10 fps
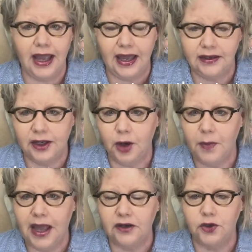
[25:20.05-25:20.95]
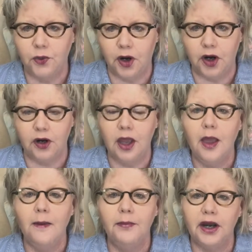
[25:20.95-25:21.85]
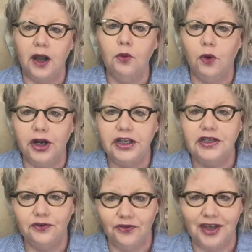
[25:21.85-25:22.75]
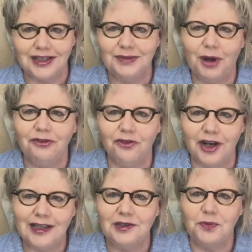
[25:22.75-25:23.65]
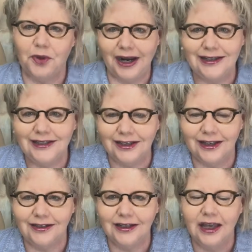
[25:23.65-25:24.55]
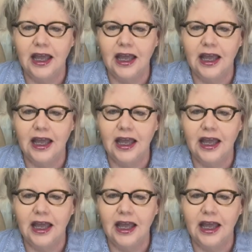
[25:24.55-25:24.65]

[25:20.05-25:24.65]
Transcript: I had to go back to work, but I wanted to fix my friend's bracelet.